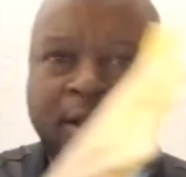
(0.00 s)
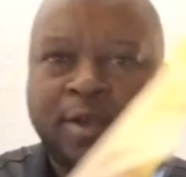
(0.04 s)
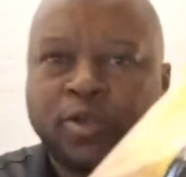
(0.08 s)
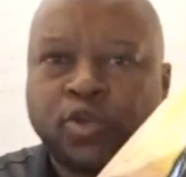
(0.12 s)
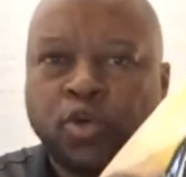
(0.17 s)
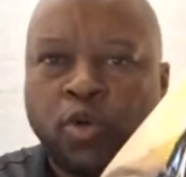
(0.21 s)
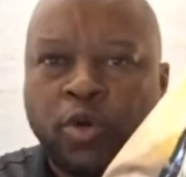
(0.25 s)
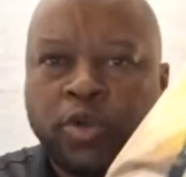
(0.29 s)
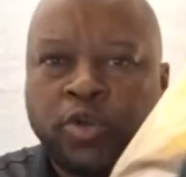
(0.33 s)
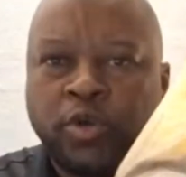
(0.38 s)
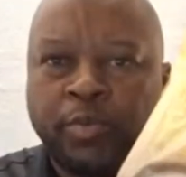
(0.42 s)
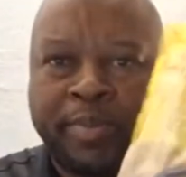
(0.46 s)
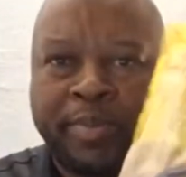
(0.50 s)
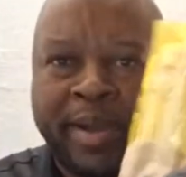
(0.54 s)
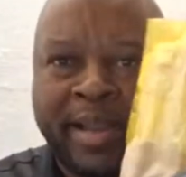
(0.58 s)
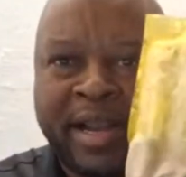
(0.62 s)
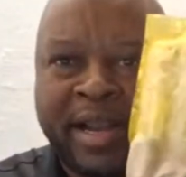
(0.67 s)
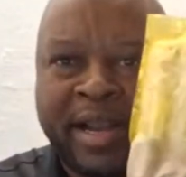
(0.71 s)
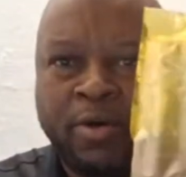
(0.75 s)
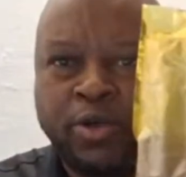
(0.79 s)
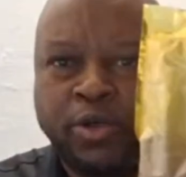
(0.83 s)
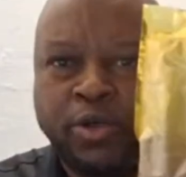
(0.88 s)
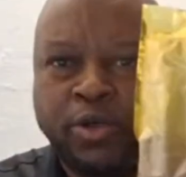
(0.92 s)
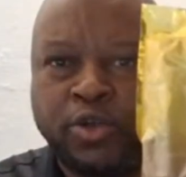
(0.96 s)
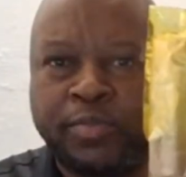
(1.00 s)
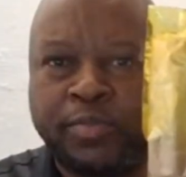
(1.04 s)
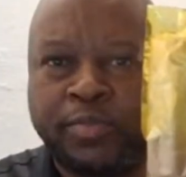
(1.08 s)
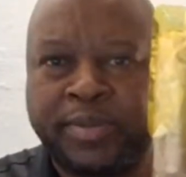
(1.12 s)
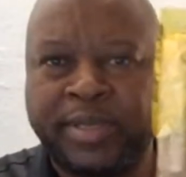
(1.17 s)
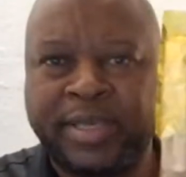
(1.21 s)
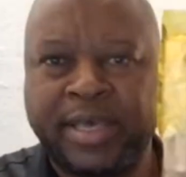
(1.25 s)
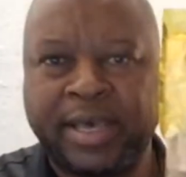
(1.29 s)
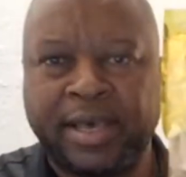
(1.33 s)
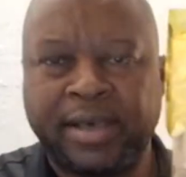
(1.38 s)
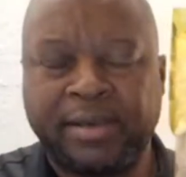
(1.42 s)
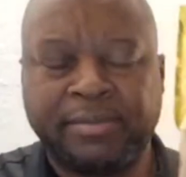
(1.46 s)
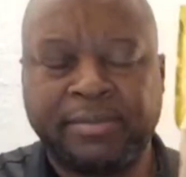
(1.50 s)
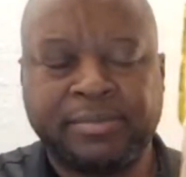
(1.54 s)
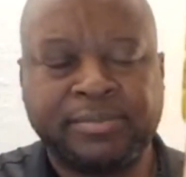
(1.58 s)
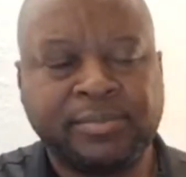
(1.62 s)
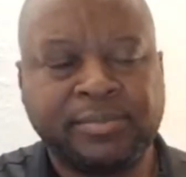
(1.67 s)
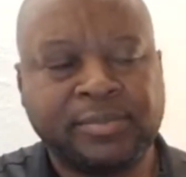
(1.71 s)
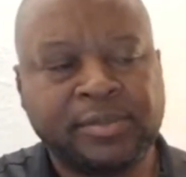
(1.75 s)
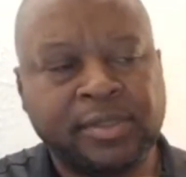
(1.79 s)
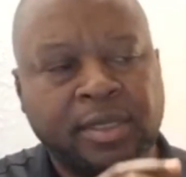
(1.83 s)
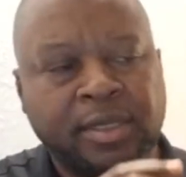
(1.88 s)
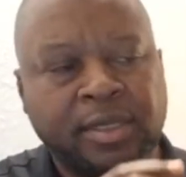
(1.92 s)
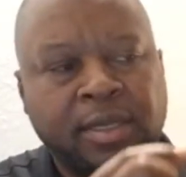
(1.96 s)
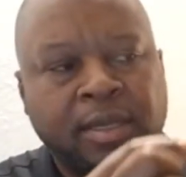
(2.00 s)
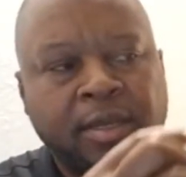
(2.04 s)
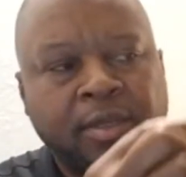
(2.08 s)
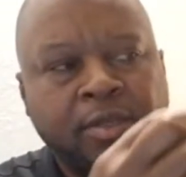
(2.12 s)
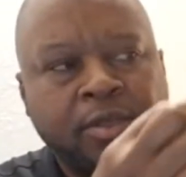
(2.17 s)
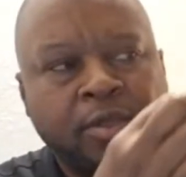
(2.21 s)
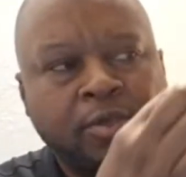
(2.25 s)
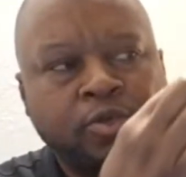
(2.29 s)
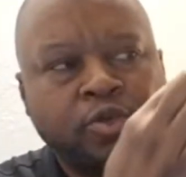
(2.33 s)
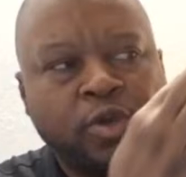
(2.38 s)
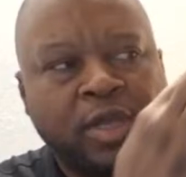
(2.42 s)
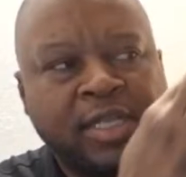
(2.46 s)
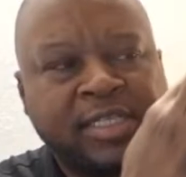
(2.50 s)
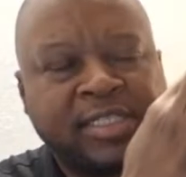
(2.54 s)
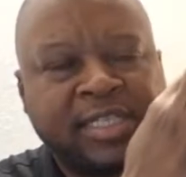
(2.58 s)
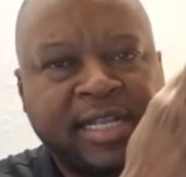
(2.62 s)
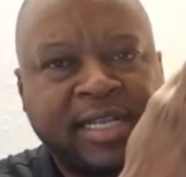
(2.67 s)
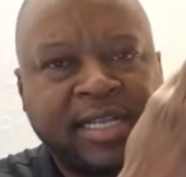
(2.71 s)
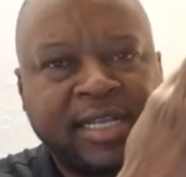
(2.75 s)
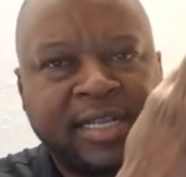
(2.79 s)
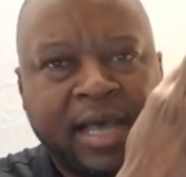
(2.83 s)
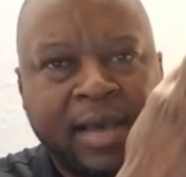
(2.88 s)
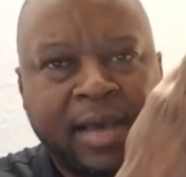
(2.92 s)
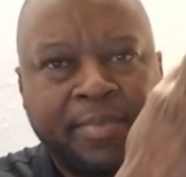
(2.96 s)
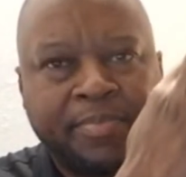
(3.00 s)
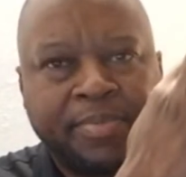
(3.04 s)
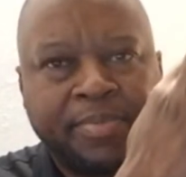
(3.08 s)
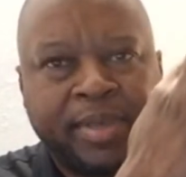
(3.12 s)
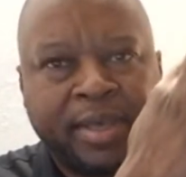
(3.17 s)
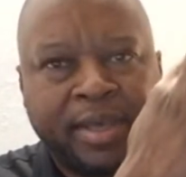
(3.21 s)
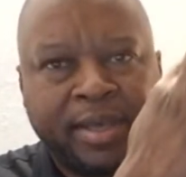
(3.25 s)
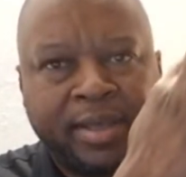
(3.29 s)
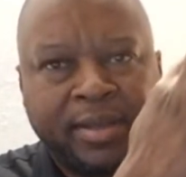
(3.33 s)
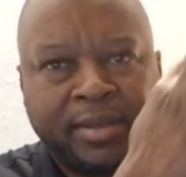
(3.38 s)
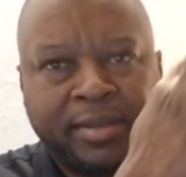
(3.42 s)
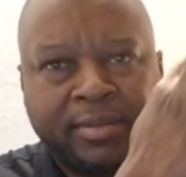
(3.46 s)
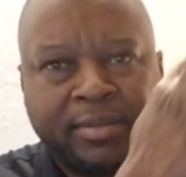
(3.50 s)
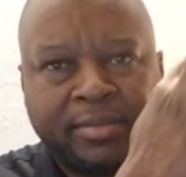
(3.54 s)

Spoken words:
So by now you should be here. So it started up here.